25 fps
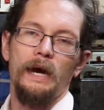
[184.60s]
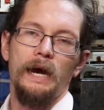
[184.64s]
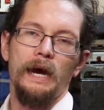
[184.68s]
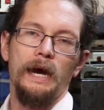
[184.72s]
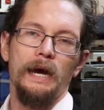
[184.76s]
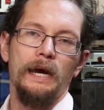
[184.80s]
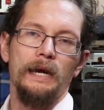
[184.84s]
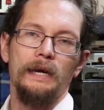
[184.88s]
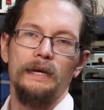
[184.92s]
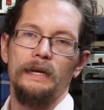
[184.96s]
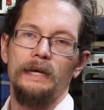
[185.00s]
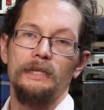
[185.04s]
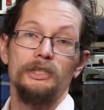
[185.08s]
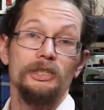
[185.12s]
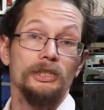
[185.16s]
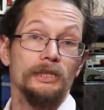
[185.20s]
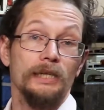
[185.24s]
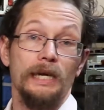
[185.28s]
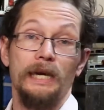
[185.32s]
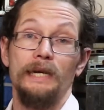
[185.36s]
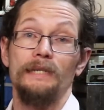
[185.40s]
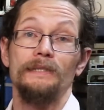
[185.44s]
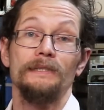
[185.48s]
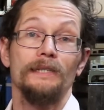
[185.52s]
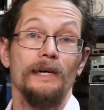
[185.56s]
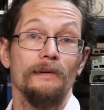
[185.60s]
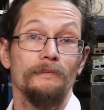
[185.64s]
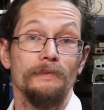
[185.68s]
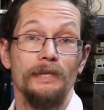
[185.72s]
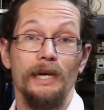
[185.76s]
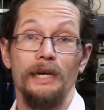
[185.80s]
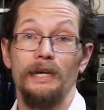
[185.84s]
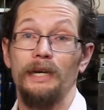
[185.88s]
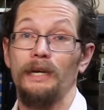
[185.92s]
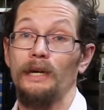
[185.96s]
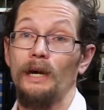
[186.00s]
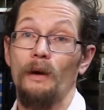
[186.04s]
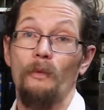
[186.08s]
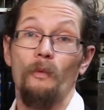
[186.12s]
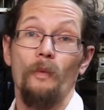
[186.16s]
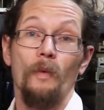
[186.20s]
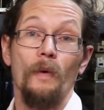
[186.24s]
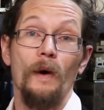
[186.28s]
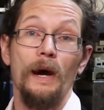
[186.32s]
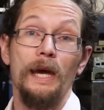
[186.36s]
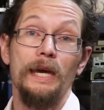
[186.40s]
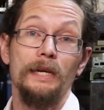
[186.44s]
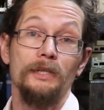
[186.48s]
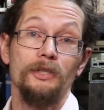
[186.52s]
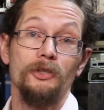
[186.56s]
And it just ends up taking up
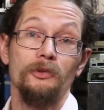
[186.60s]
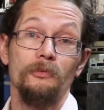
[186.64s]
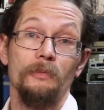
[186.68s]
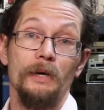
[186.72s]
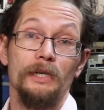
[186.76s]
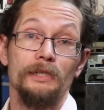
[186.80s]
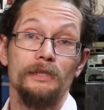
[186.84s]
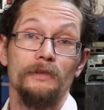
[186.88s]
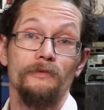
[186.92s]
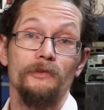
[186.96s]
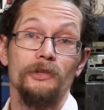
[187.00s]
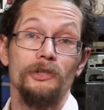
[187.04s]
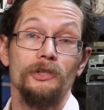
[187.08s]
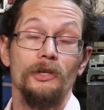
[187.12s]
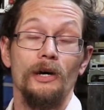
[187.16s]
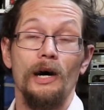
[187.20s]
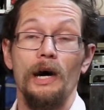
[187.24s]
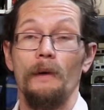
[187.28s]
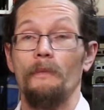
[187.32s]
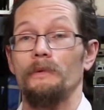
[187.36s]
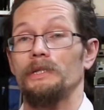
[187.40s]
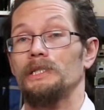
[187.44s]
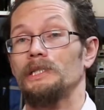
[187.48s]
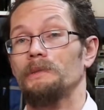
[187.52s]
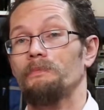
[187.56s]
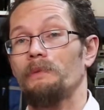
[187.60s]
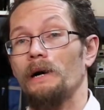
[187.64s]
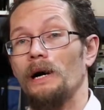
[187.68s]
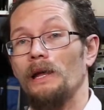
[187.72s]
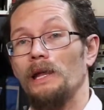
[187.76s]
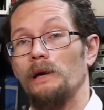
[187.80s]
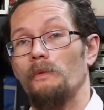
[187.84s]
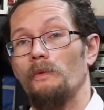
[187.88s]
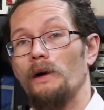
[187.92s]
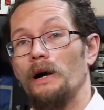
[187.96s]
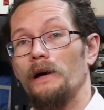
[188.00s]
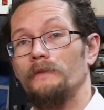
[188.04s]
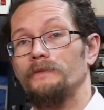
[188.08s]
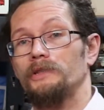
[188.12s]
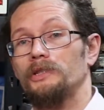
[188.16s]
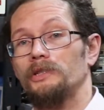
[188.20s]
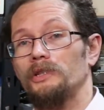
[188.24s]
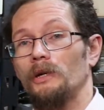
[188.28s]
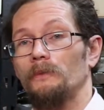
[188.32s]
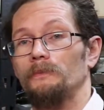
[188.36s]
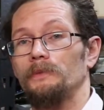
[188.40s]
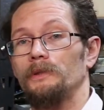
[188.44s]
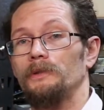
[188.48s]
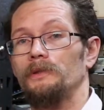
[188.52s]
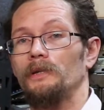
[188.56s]
way too much of your time, which is partly why I've
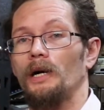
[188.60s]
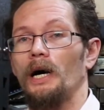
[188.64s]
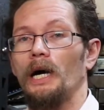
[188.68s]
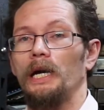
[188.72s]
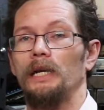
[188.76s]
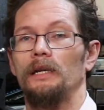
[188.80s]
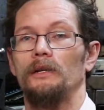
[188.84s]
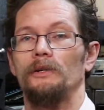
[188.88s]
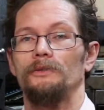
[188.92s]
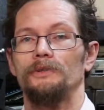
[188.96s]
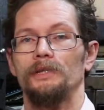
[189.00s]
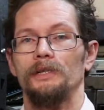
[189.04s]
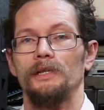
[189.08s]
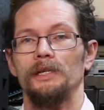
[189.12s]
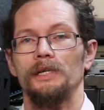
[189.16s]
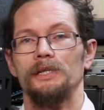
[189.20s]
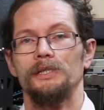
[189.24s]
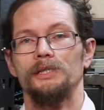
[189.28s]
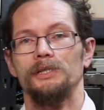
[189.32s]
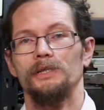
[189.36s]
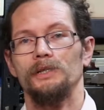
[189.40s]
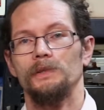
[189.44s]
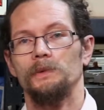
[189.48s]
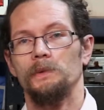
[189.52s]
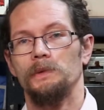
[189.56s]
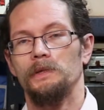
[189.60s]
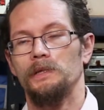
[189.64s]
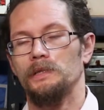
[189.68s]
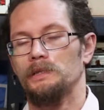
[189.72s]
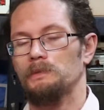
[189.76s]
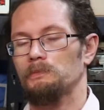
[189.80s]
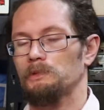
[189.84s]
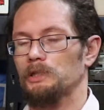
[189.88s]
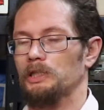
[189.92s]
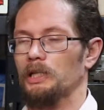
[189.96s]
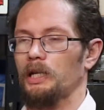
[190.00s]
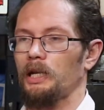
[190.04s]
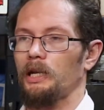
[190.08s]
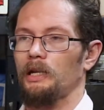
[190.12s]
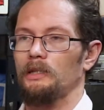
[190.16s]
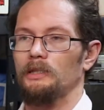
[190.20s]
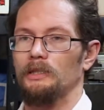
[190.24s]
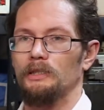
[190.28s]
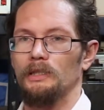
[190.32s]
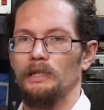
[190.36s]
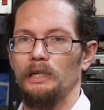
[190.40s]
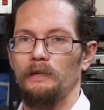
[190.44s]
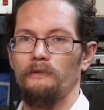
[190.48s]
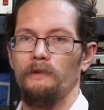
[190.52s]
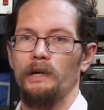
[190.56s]
stopped diagnosing the issues with this machine and
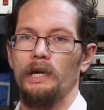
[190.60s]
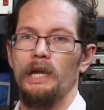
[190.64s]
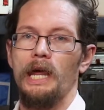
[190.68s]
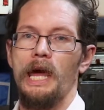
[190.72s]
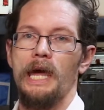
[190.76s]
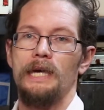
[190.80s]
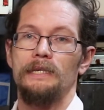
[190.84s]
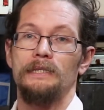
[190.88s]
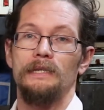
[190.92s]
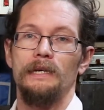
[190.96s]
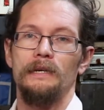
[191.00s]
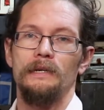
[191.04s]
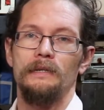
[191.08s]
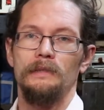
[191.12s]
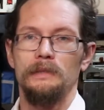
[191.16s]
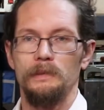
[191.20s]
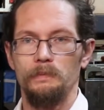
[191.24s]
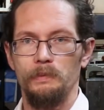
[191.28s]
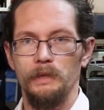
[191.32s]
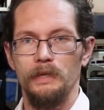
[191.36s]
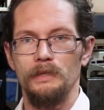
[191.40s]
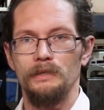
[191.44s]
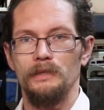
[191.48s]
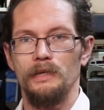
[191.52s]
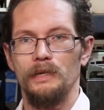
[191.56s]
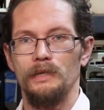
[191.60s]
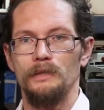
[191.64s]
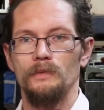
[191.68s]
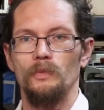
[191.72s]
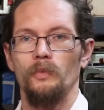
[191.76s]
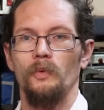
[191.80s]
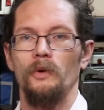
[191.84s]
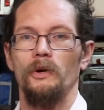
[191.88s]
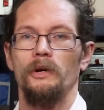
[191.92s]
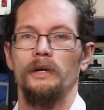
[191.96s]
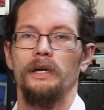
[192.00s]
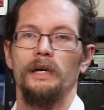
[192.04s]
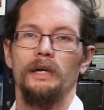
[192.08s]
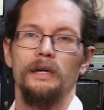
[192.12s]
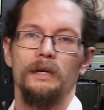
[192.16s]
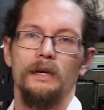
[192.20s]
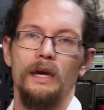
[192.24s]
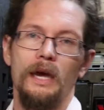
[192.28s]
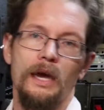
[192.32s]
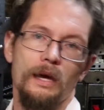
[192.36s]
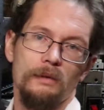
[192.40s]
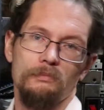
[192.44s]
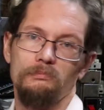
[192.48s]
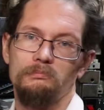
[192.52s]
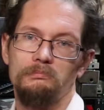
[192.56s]
just leaving it as is, because it is working
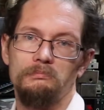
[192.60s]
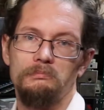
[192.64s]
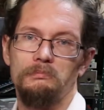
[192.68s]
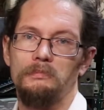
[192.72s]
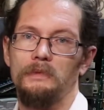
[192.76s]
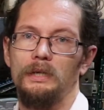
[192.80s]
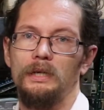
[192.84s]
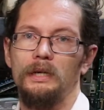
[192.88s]
and